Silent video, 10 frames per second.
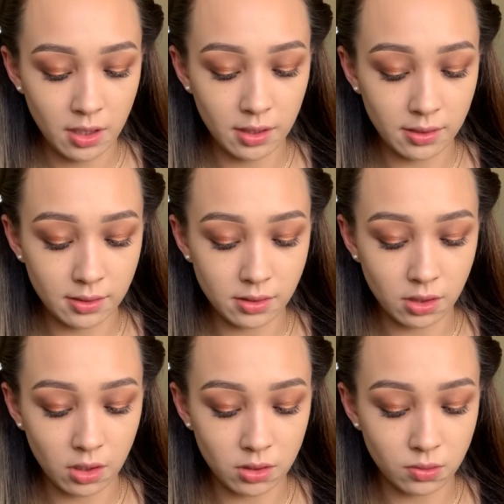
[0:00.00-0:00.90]
is
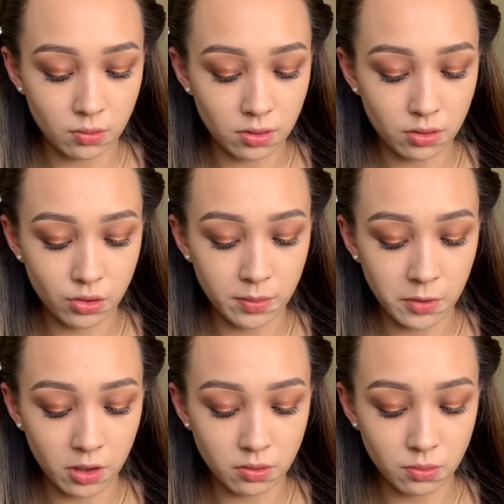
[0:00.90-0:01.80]
contour, cream
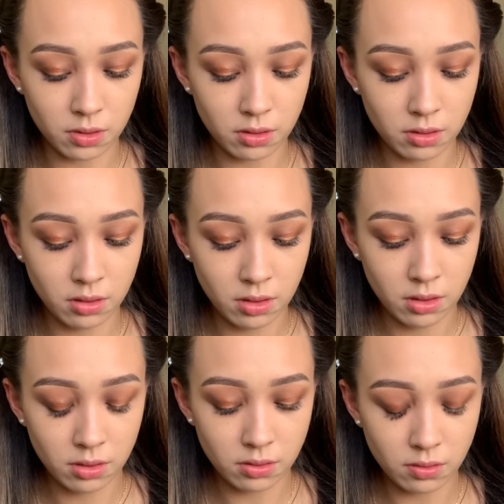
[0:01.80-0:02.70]
contour.
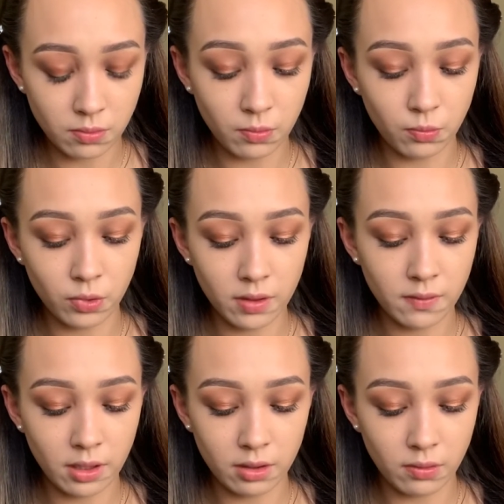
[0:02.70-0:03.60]
So whenever
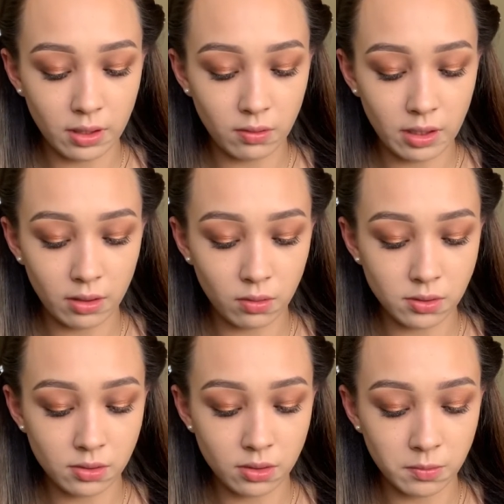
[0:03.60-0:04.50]
I go out, I
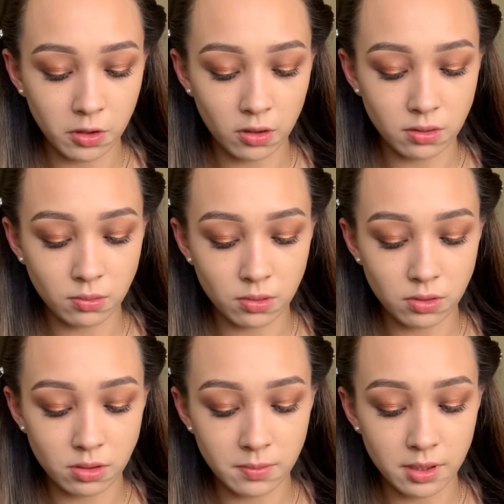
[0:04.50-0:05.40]
always cream contour
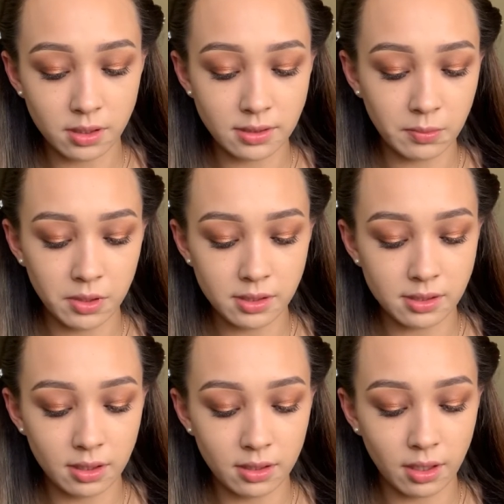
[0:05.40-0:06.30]
just because I'm going to
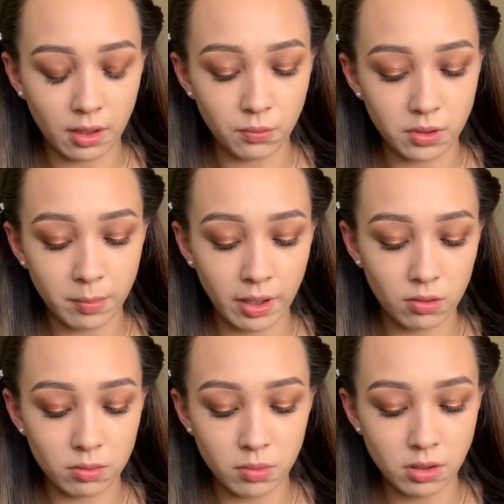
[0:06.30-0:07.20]
set it down with the
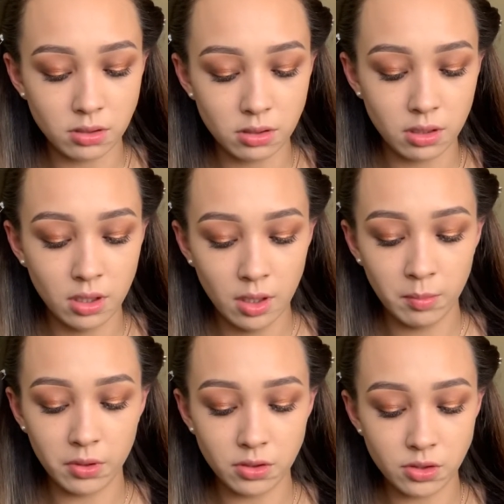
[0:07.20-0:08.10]
powder bronzer,
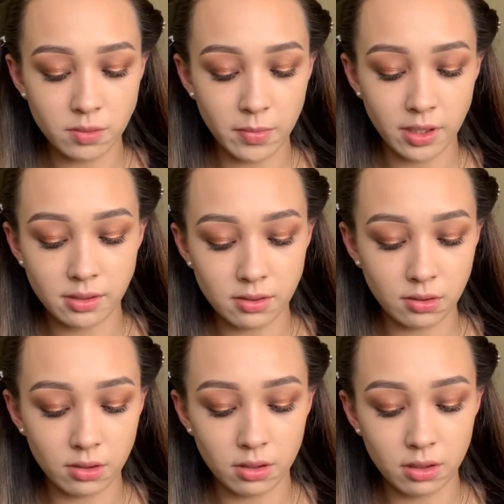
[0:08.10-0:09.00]
but it just makes
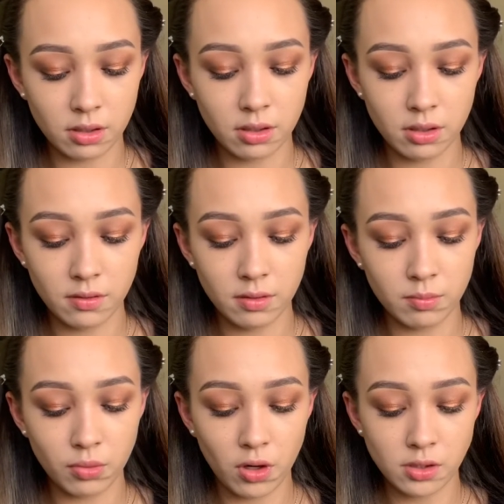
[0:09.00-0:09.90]
your
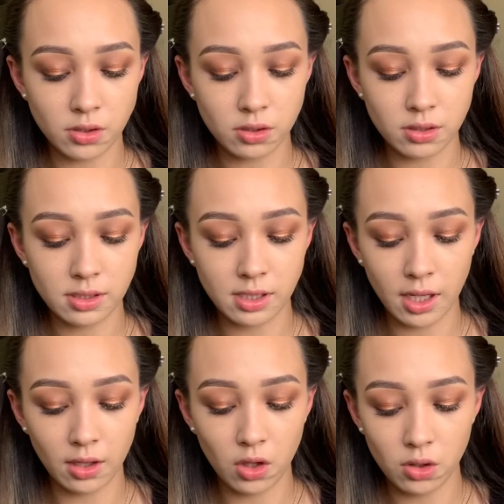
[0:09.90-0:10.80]
bronzer
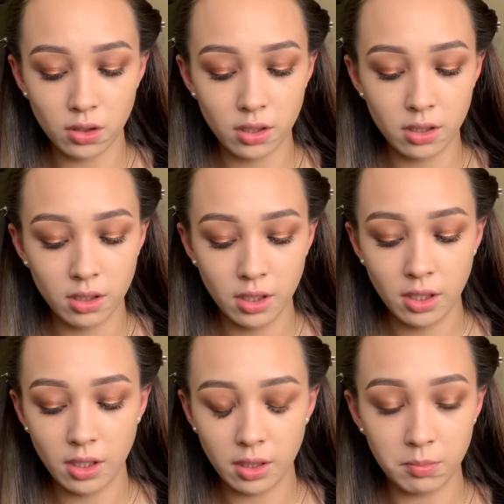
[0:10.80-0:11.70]
stay longer
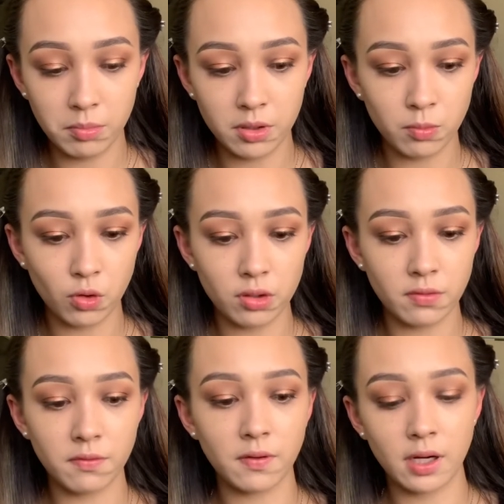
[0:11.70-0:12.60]
and be more
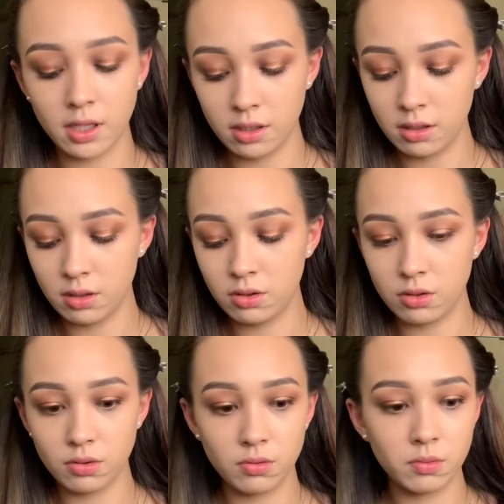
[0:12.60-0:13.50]
defined
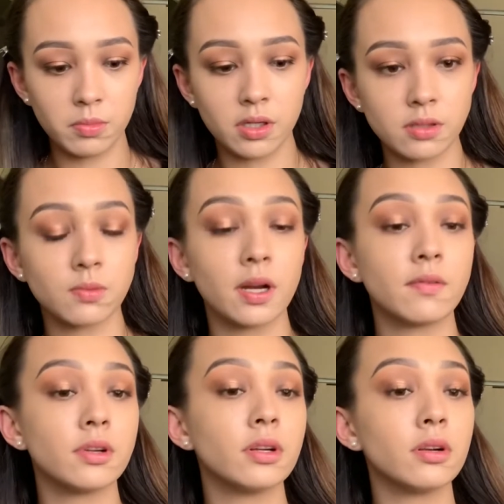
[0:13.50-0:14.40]
too. Because
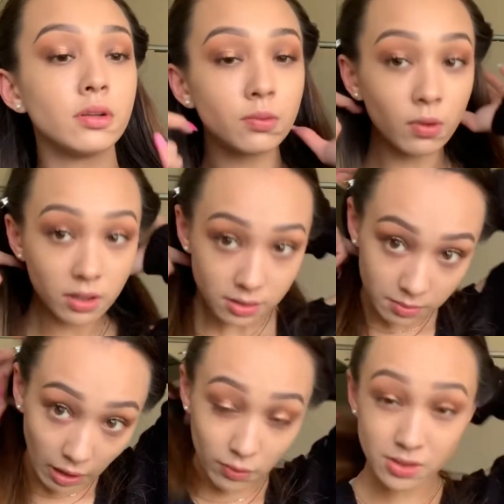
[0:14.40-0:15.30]
whenever you want it to,
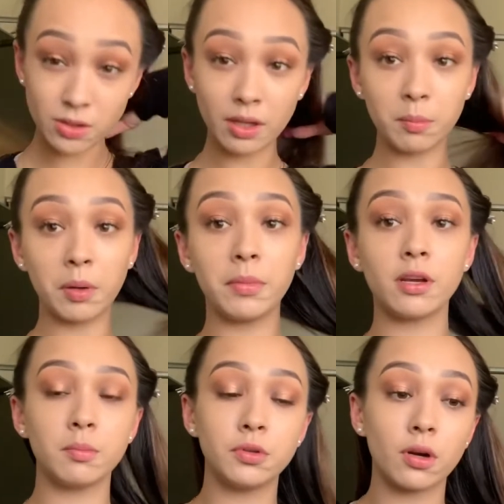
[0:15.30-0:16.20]
I always do like my
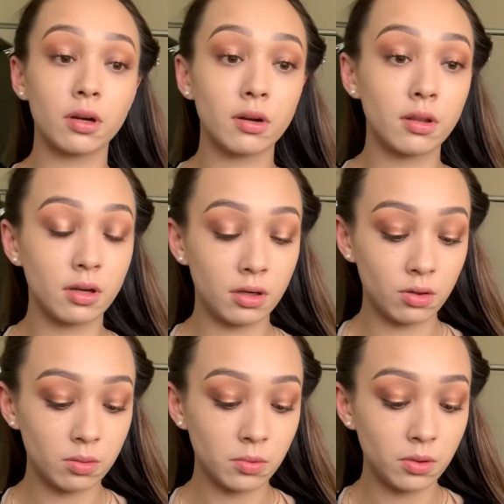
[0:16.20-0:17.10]
makeup darker than I
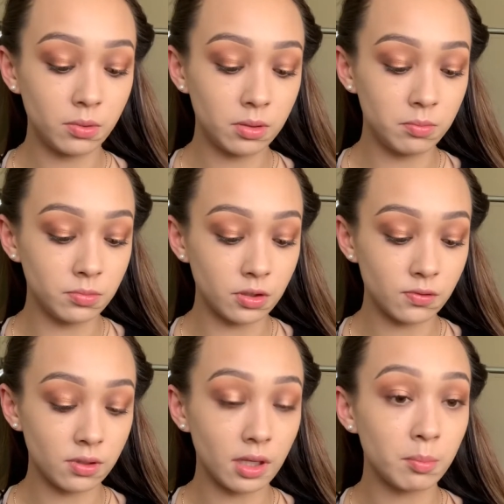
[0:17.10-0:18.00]
normally would, just
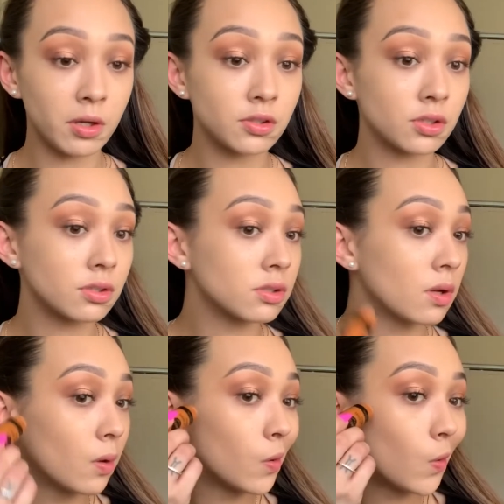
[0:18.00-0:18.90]
for like pictures.
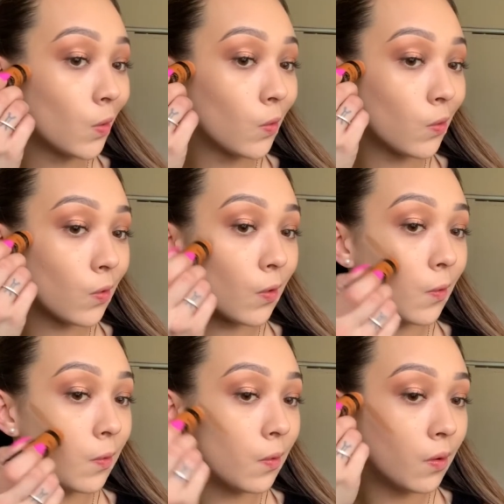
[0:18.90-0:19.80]

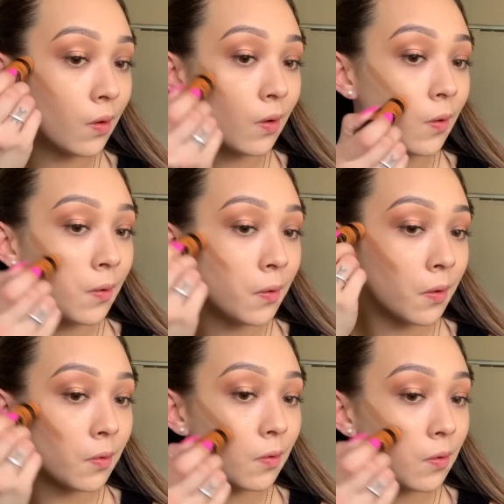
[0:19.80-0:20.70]
So
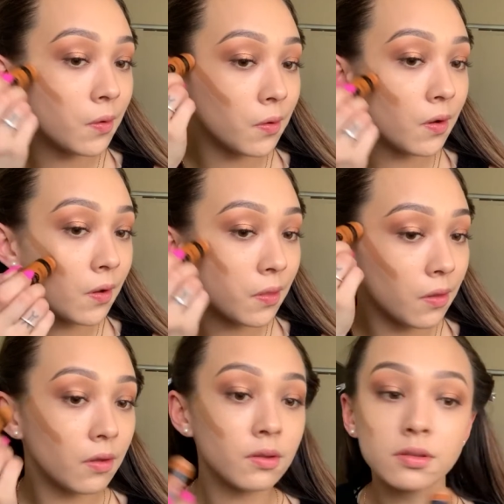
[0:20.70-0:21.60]
I'm just going to take
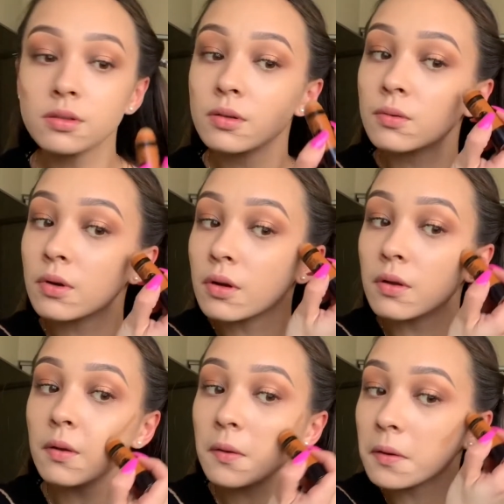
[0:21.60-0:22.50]
this, run it
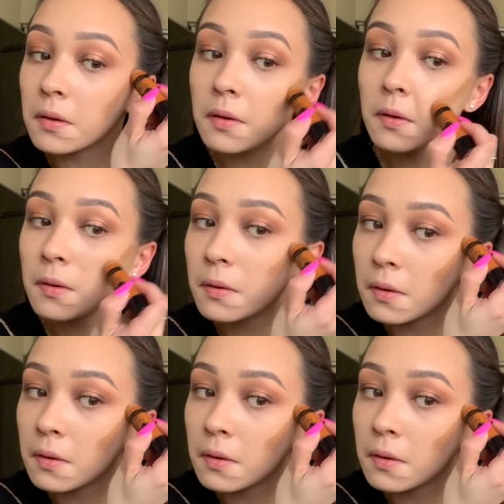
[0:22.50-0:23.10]
along here